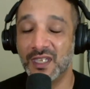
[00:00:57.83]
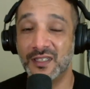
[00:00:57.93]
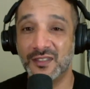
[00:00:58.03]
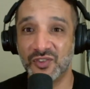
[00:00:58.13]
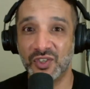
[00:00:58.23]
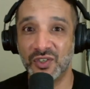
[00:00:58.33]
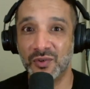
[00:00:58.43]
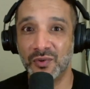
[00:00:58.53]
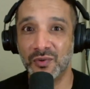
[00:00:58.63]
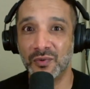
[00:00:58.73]
is
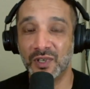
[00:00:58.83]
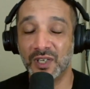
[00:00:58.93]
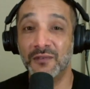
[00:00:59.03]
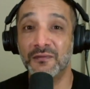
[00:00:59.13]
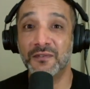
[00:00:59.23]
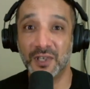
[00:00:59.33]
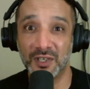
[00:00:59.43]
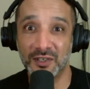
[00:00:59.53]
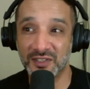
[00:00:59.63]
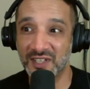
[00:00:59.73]
to
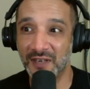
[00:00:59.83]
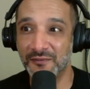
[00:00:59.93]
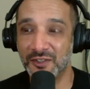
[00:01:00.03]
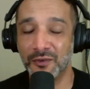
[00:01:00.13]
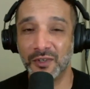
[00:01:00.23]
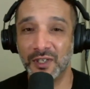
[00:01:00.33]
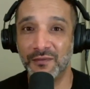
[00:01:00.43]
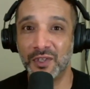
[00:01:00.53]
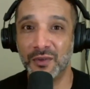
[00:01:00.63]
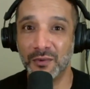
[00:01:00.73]
convert yourself. So
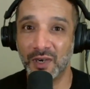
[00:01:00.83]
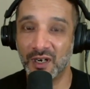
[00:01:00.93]
if you